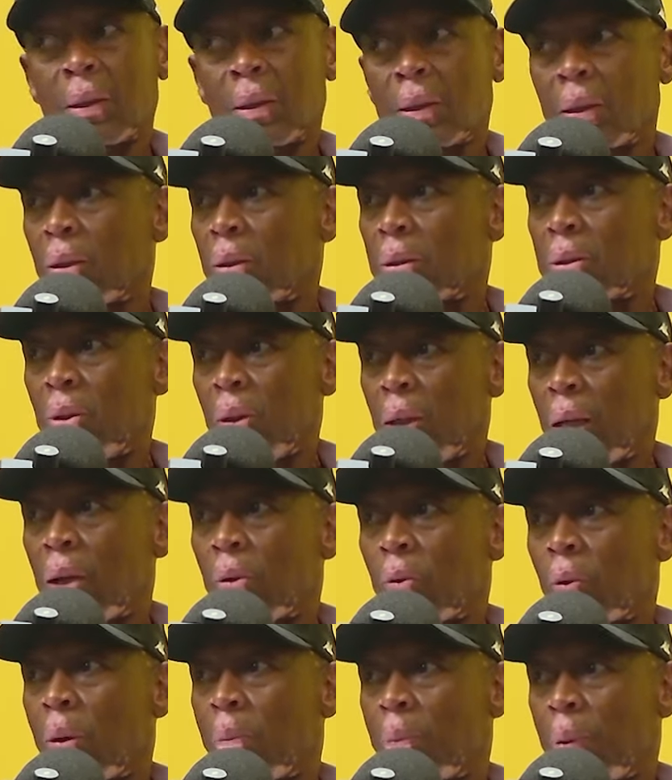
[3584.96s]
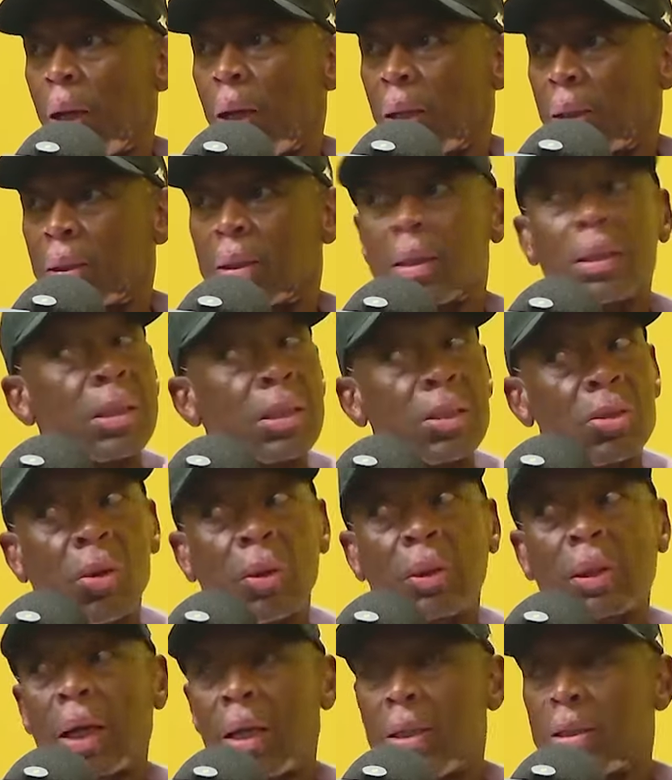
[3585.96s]
It's not like we are back. This is not
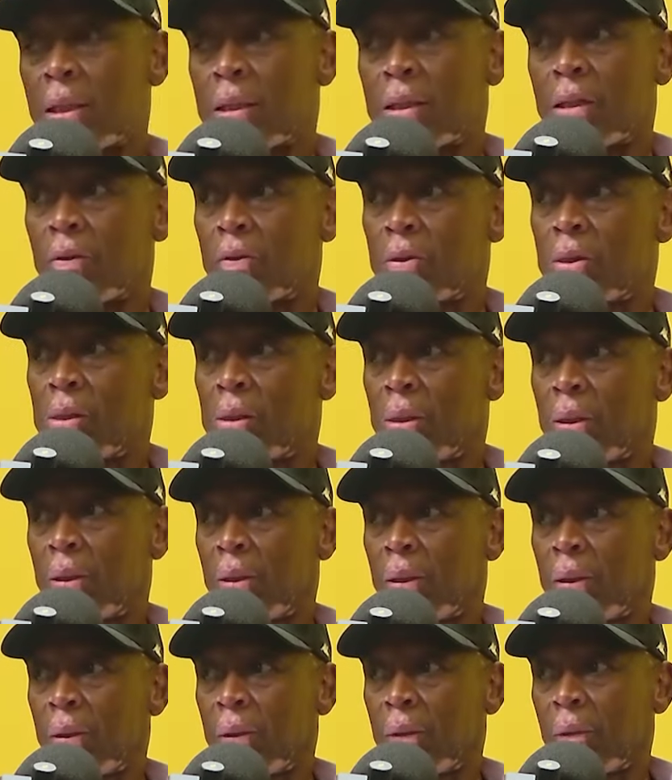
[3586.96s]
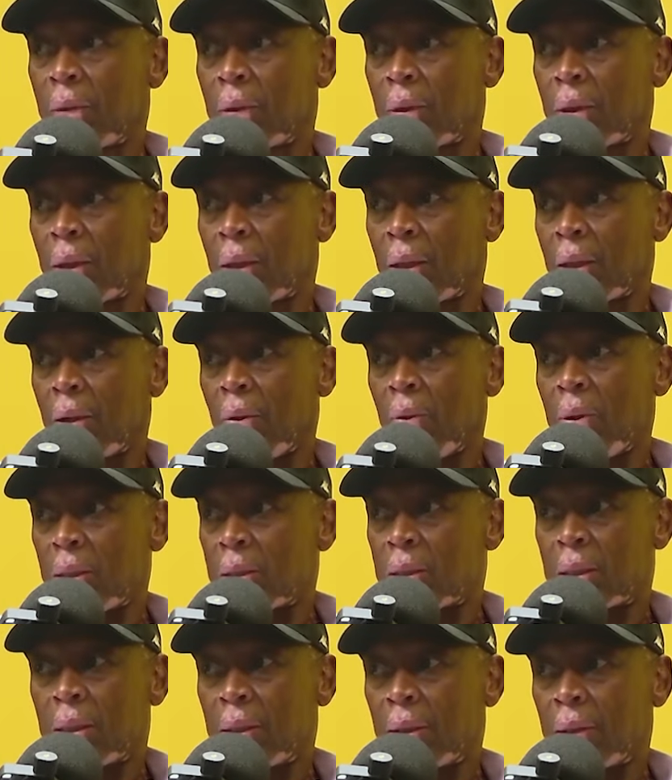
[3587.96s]
Kaizer Chiefs. Okay.
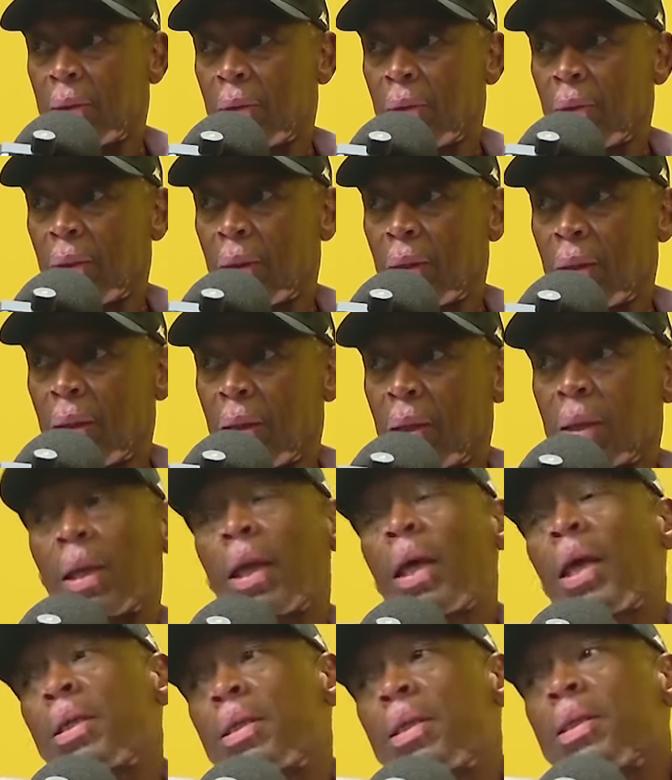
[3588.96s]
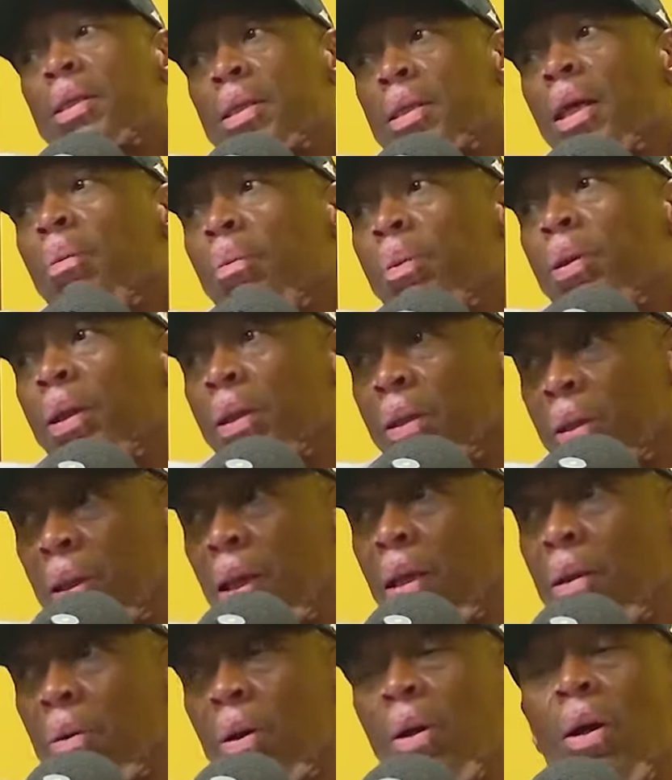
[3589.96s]
Honestly. Yeah. Yes, it's something. They
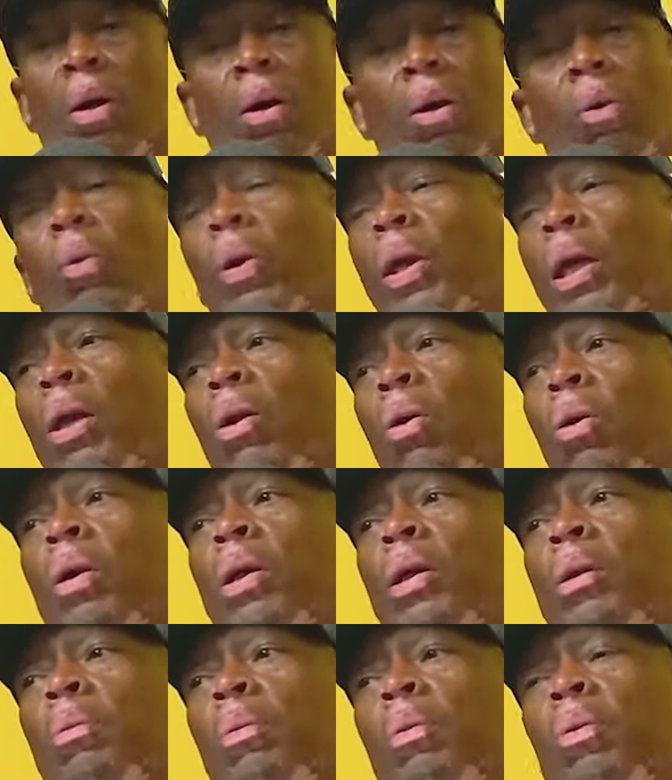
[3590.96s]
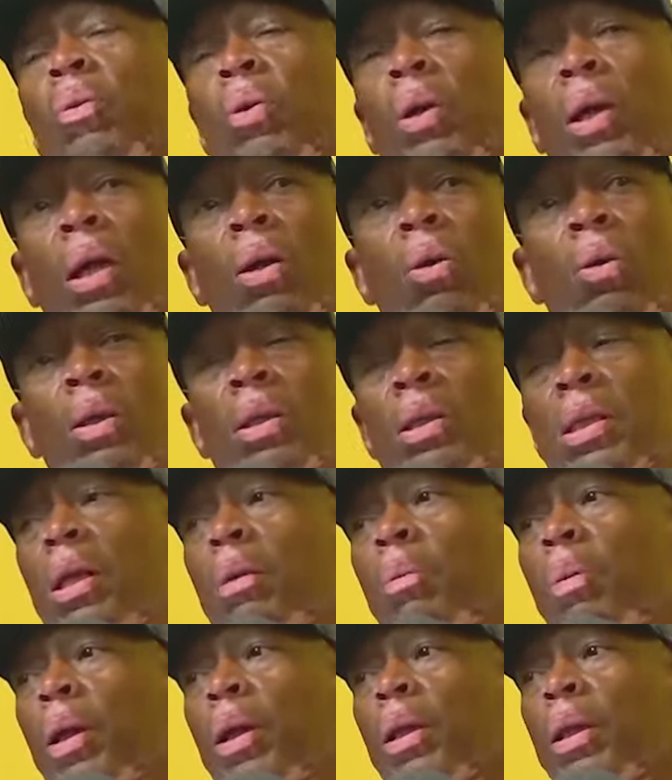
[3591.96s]
yes. we can only we can only
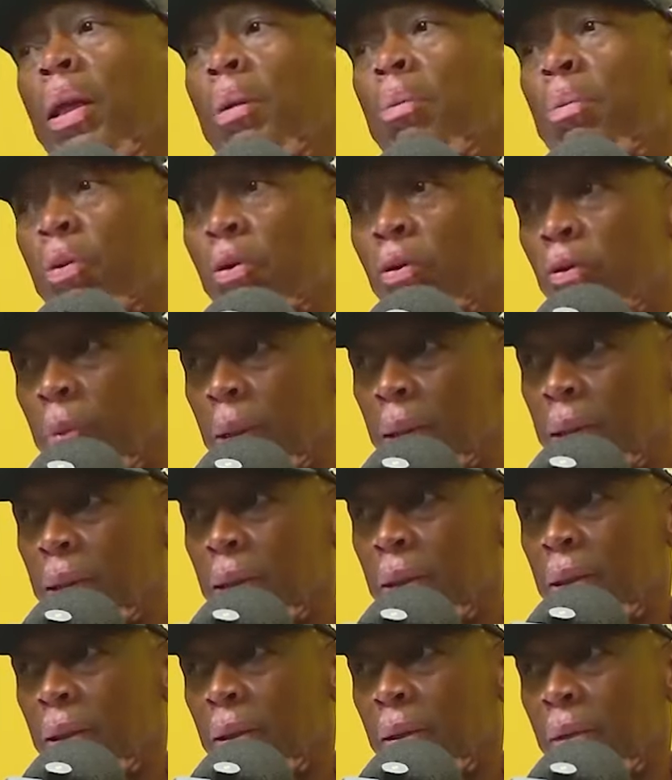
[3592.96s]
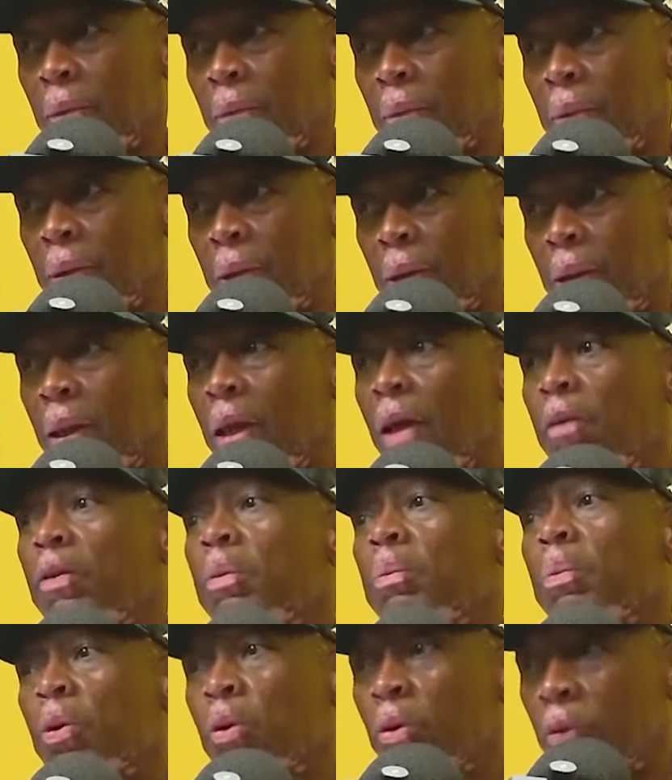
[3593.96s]
celebrate the improvement. They have
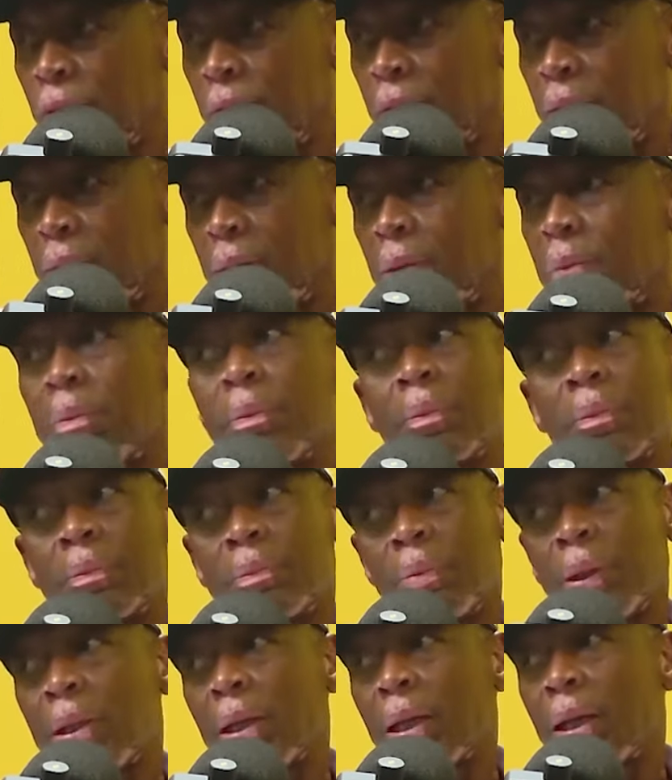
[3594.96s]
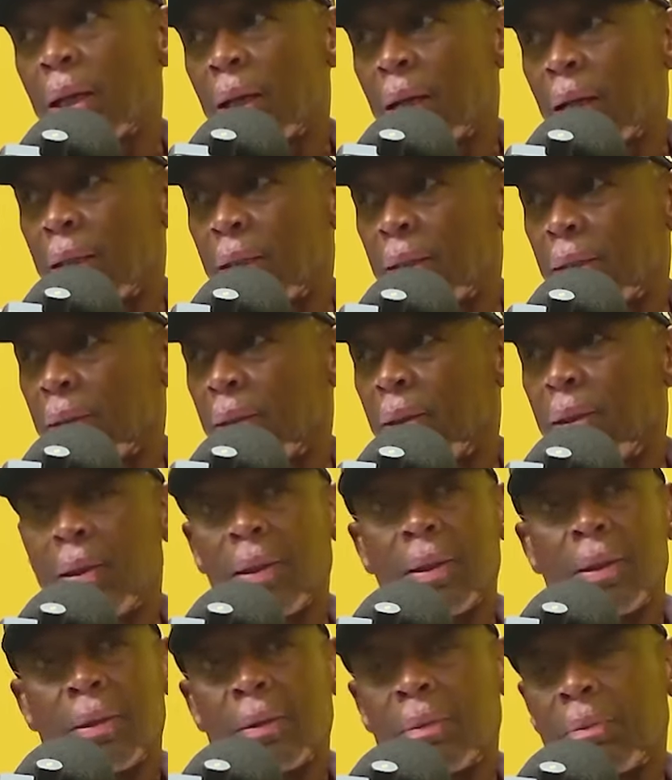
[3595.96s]
improved, better than nothing
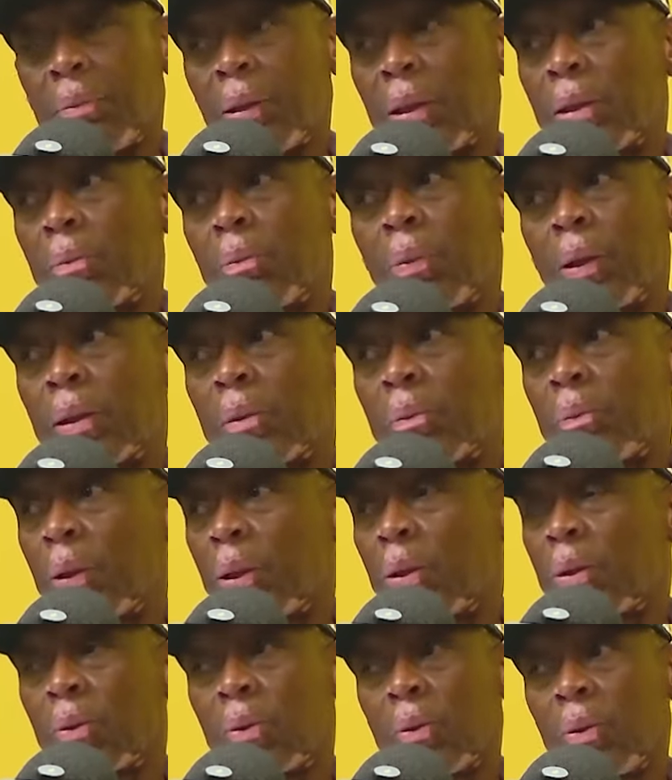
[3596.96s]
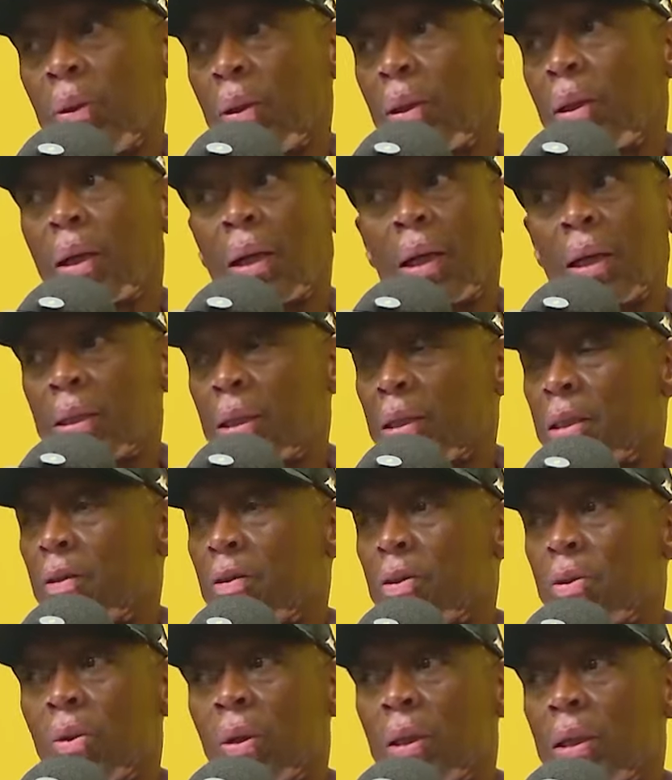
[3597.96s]
but but but casualties is
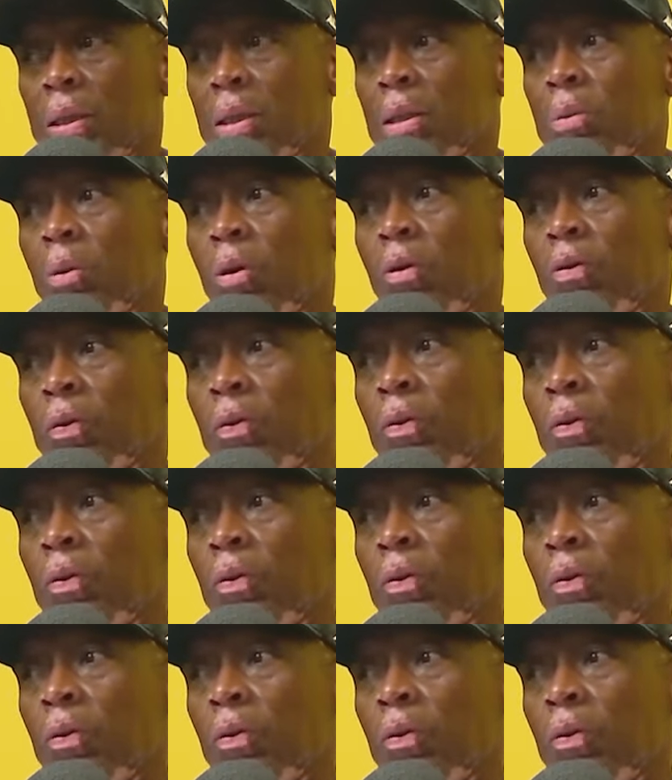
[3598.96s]
not a team of